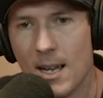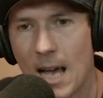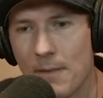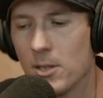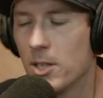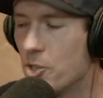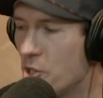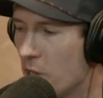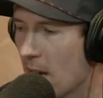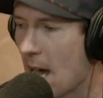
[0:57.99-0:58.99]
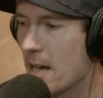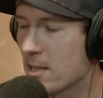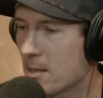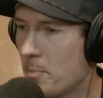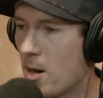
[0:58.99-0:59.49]
have a legit
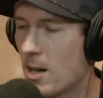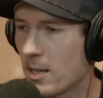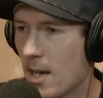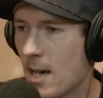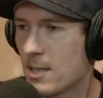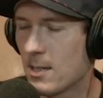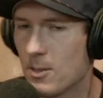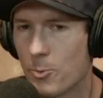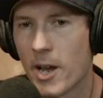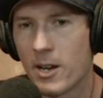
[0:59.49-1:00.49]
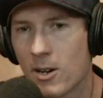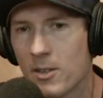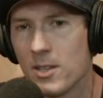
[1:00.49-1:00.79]
ass podcast right here on